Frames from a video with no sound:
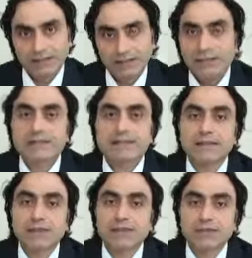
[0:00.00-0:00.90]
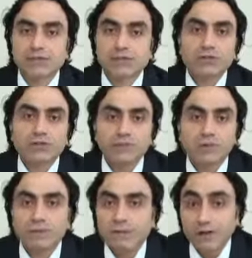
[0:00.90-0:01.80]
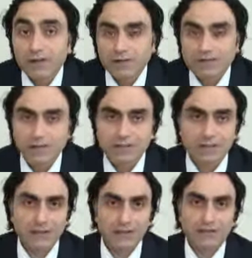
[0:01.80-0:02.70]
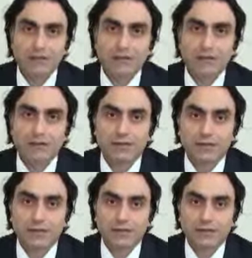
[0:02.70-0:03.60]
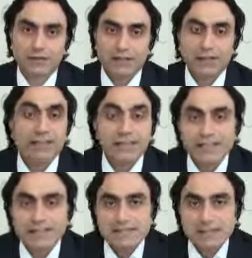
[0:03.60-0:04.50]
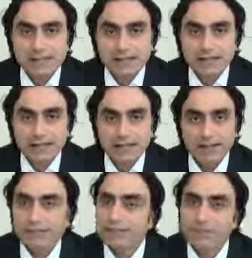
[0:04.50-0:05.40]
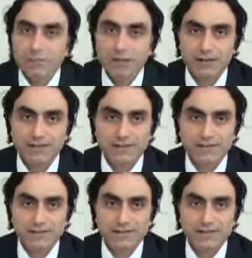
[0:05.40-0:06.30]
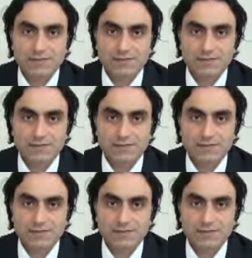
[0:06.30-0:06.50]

This should be voluntarily, unless it doesn't make sense.